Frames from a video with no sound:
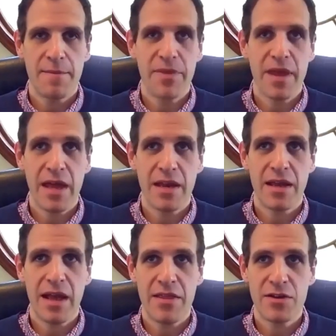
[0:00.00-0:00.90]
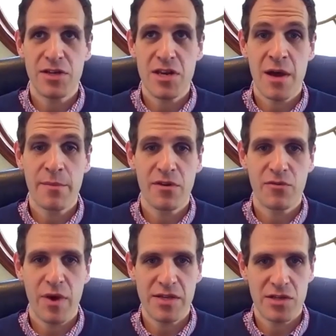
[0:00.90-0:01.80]
And there's a number of
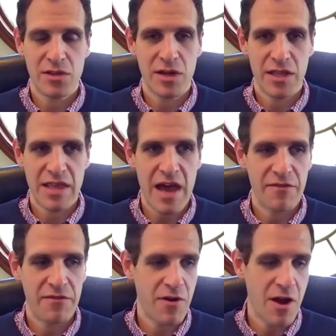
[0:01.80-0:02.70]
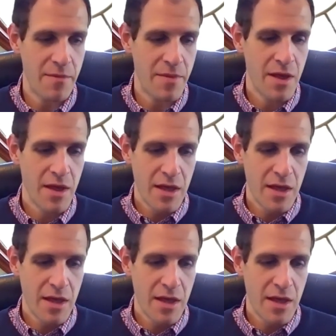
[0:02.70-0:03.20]
ways to look at that, from